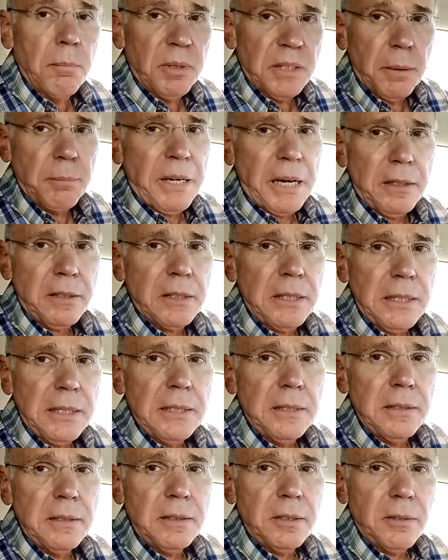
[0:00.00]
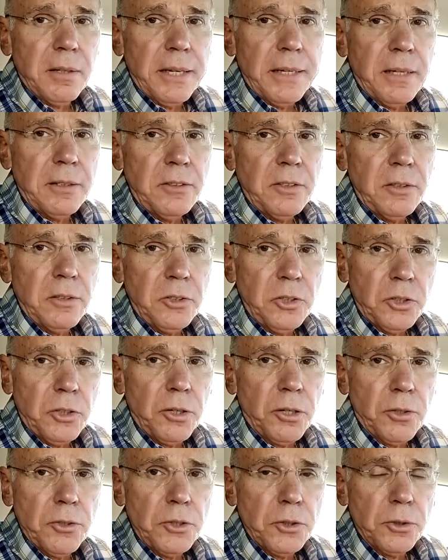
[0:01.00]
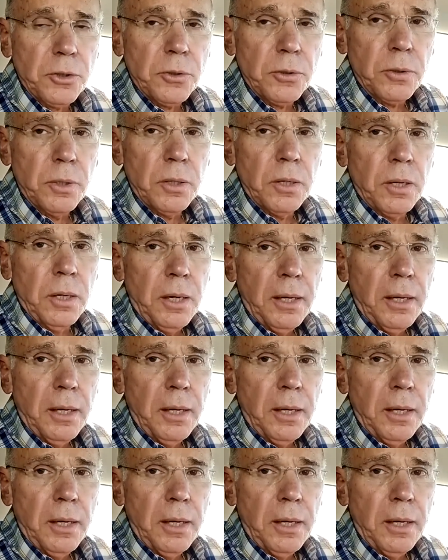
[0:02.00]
but I'm not going to eat it till I get to the charger